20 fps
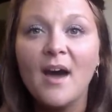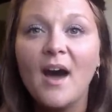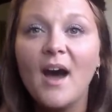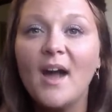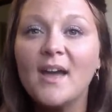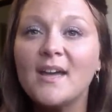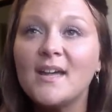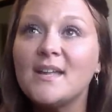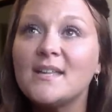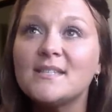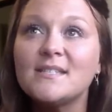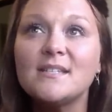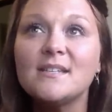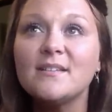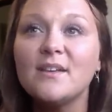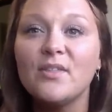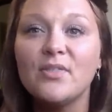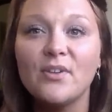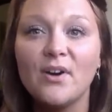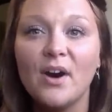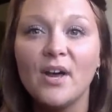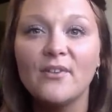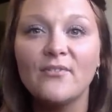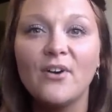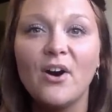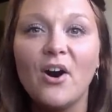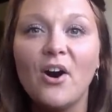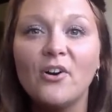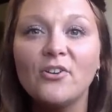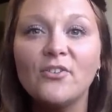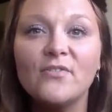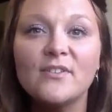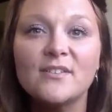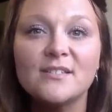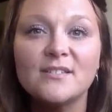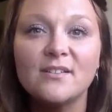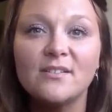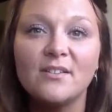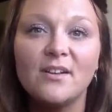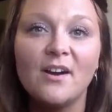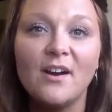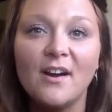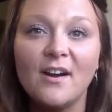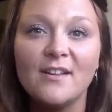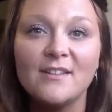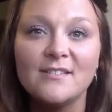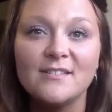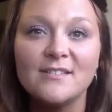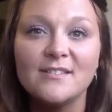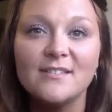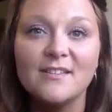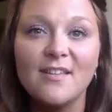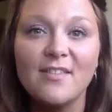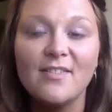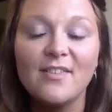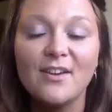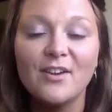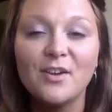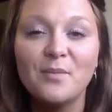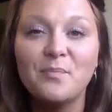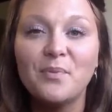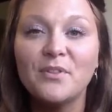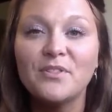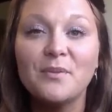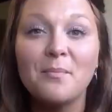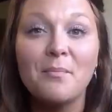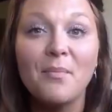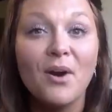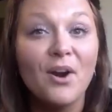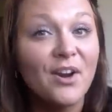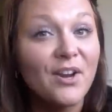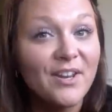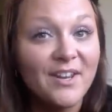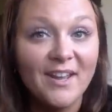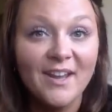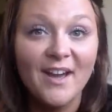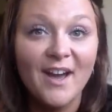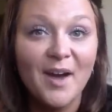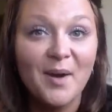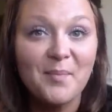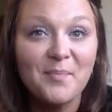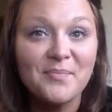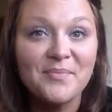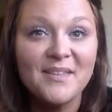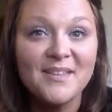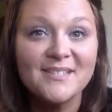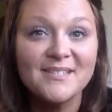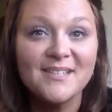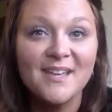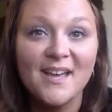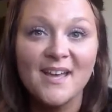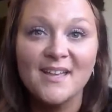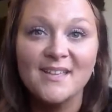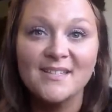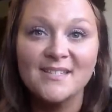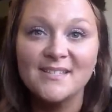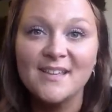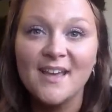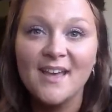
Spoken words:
I instantly thought of all of the salons that could put the marketing up that says,